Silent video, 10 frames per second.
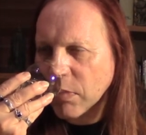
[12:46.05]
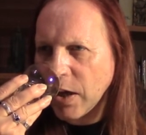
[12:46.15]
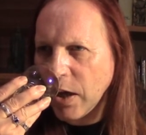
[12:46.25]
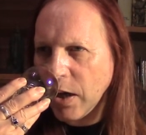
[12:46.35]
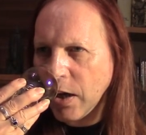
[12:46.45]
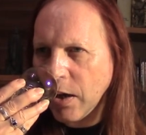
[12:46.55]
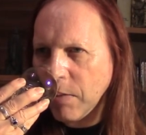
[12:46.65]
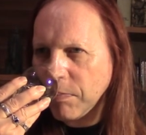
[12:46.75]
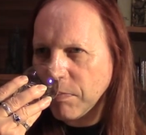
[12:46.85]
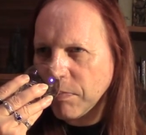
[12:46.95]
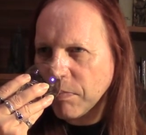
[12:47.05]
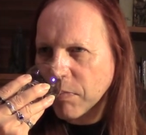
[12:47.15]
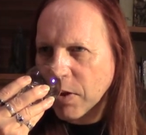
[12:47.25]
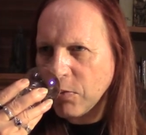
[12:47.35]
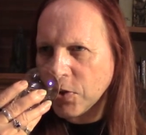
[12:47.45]

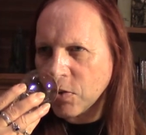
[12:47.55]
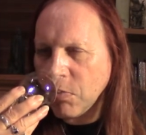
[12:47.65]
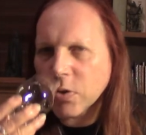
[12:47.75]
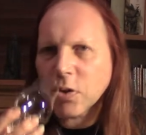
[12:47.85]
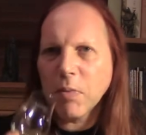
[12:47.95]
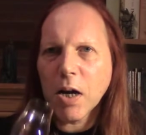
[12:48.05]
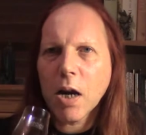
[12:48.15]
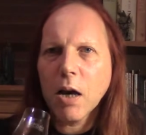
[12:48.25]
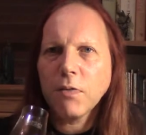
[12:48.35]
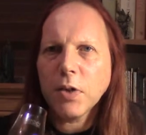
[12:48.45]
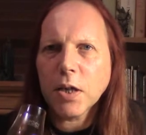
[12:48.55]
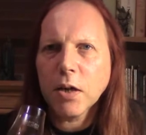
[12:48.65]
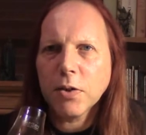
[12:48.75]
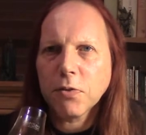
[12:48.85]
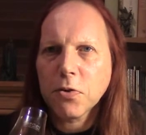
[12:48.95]
with some lovely
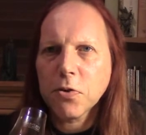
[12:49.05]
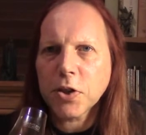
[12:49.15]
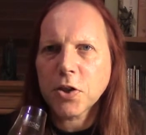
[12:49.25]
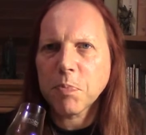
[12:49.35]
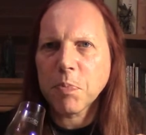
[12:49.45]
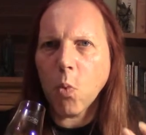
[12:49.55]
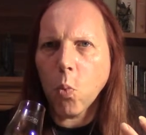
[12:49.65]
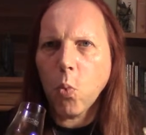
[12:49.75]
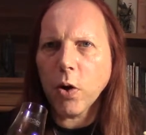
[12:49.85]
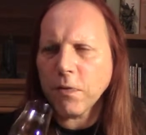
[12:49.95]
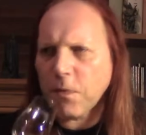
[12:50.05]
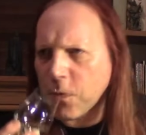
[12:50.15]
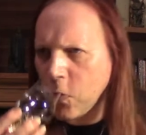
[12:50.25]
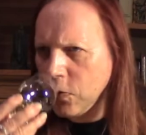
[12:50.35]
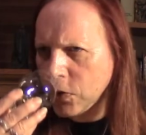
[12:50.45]
kind of crisp white
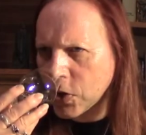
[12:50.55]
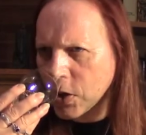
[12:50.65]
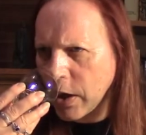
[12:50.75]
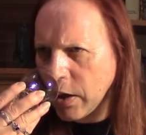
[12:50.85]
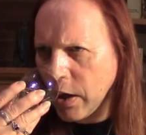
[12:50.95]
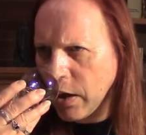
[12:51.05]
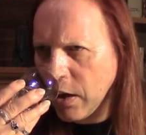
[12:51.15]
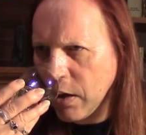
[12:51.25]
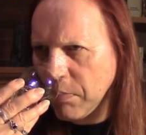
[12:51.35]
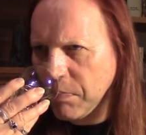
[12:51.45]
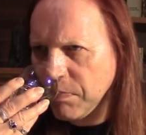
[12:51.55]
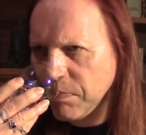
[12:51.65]
fruits. I